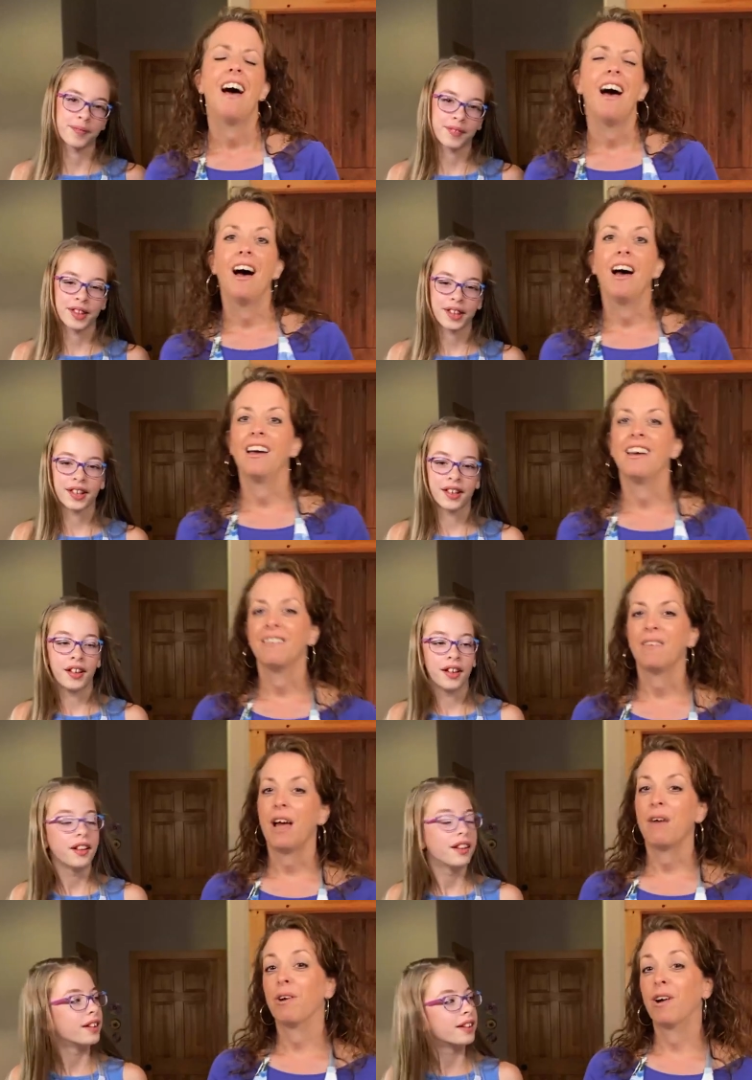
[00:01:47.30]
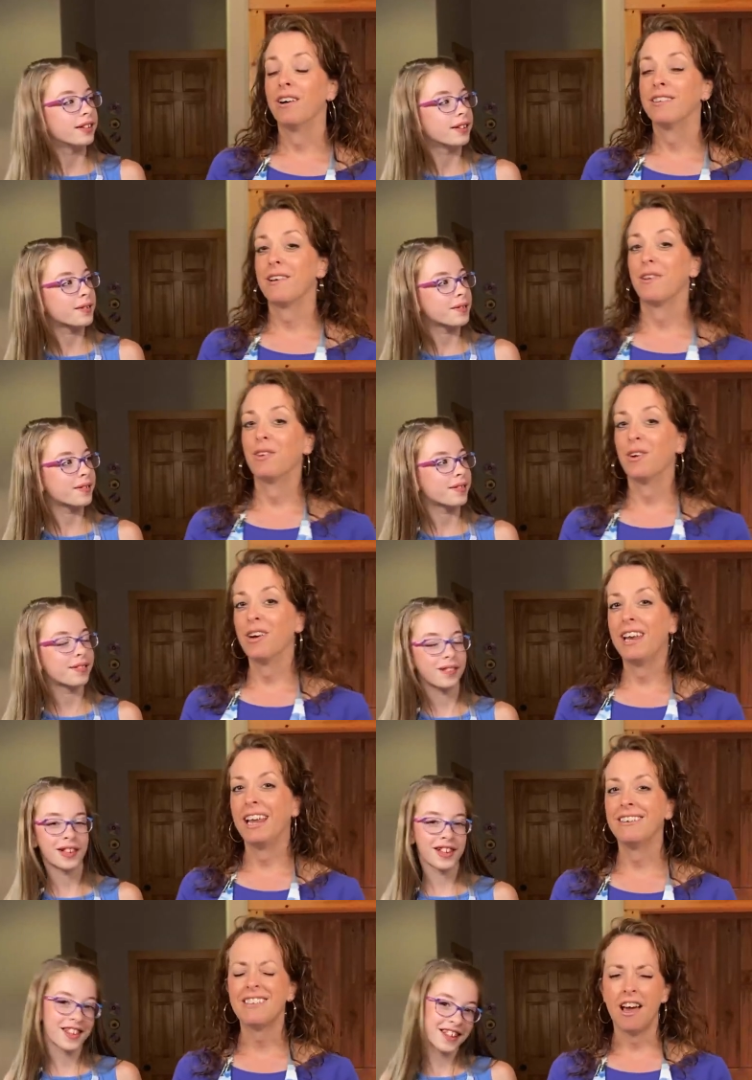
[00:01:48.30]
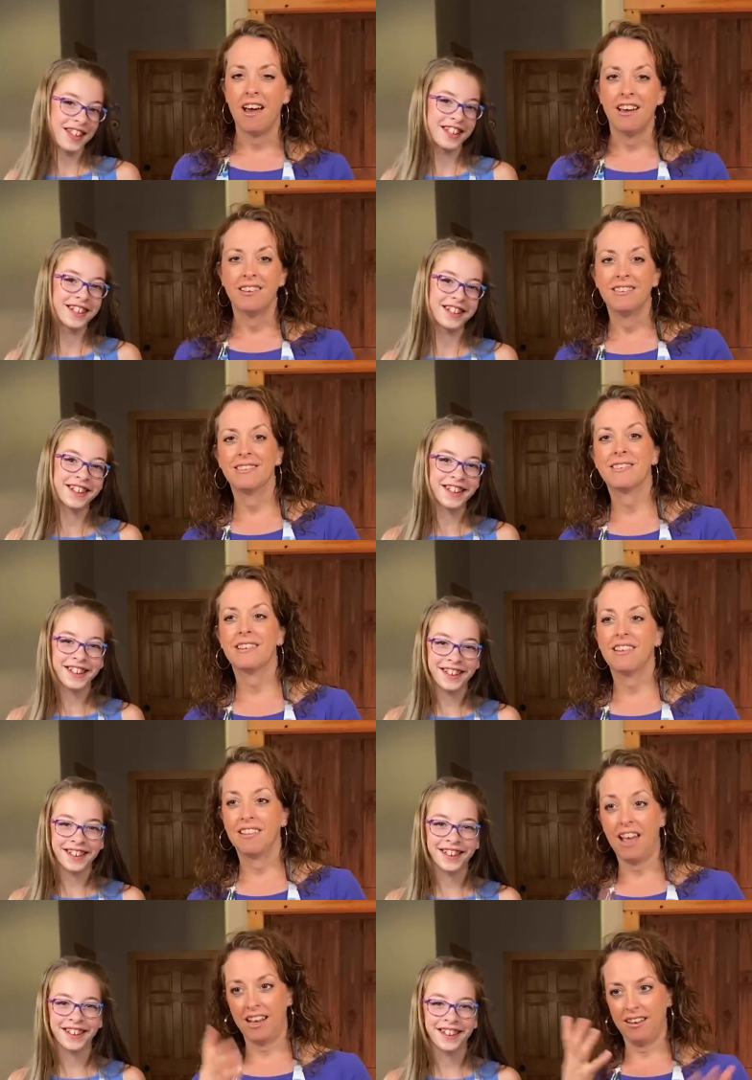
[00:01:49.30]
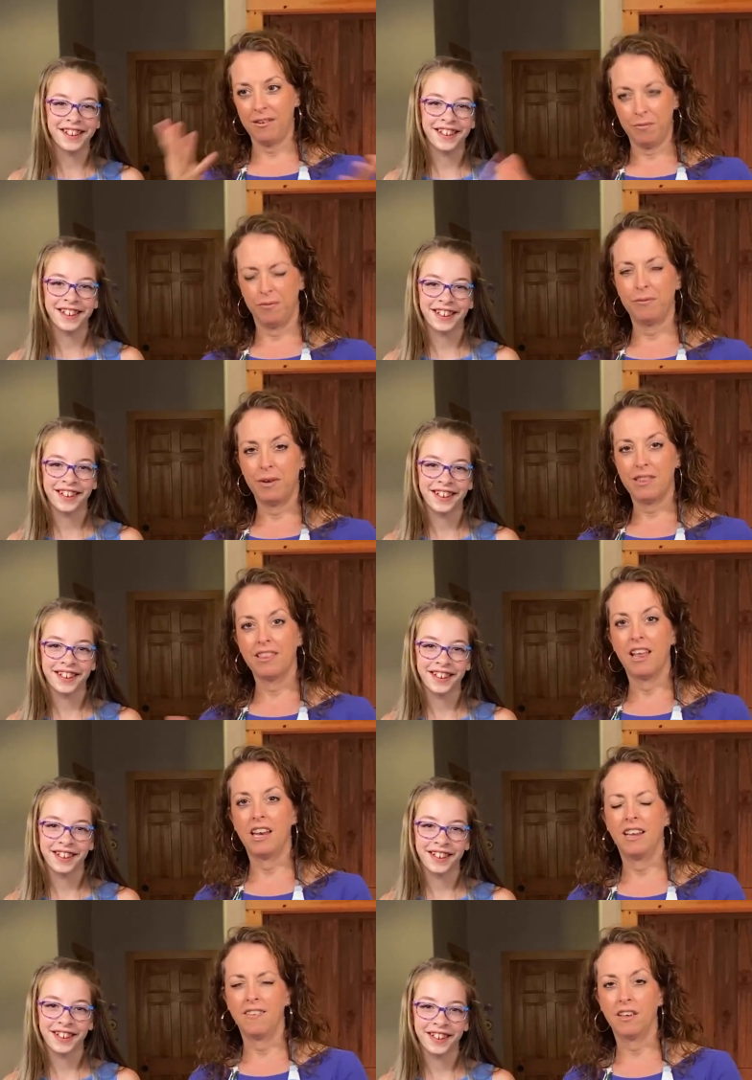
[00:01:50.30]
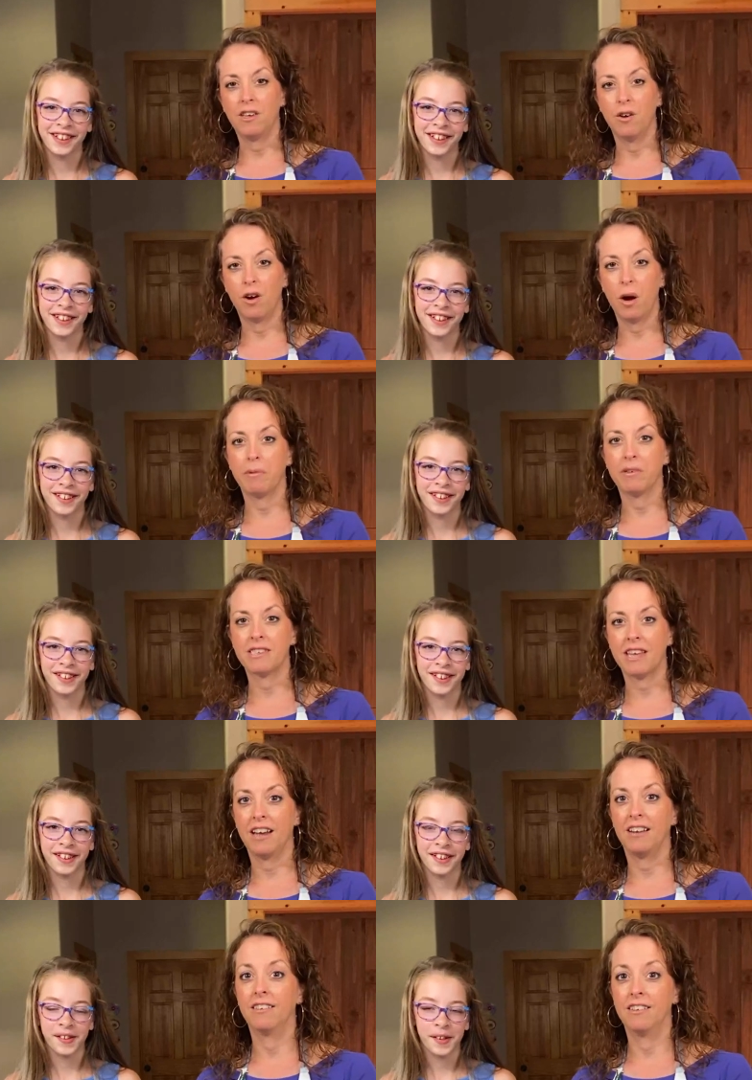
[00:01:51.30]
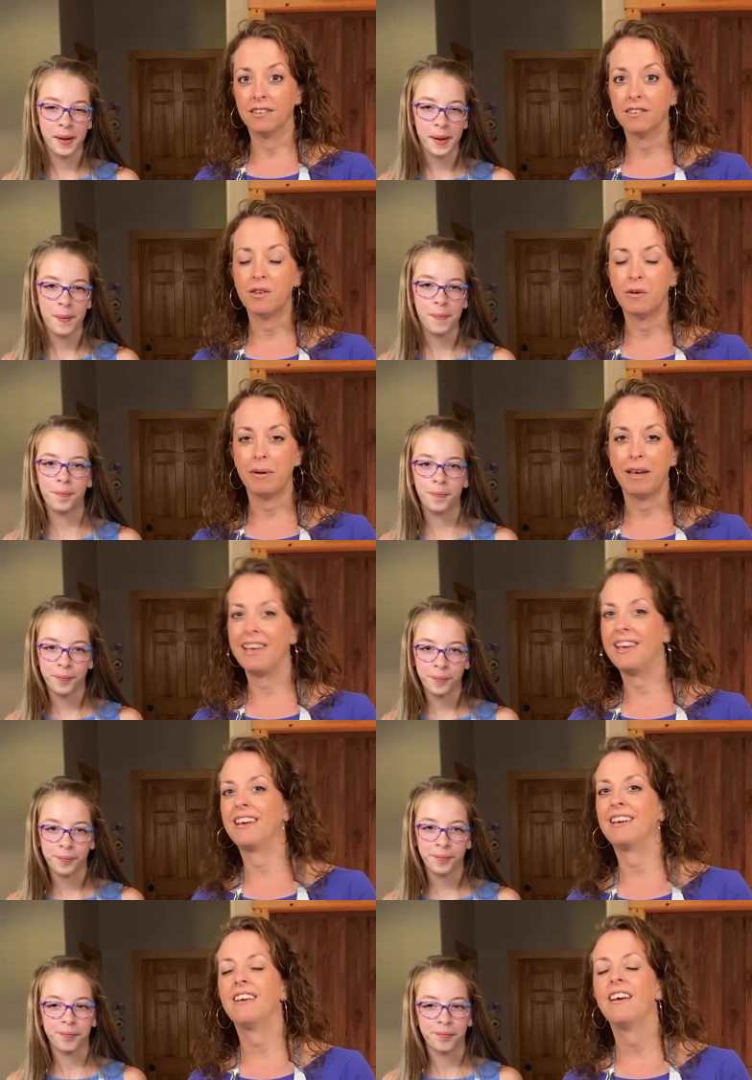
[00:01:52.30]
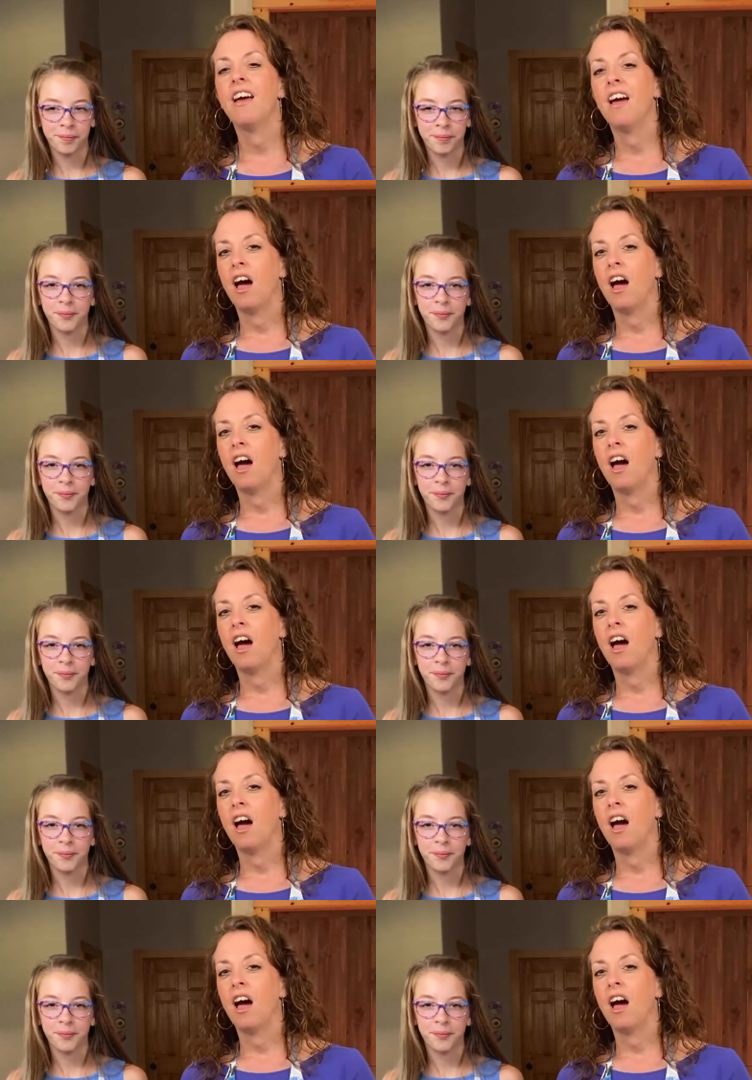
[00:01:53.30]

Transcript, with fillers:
Speaker 1: Uh, we're also learning tons, like with letting the cucumbers get a little too big.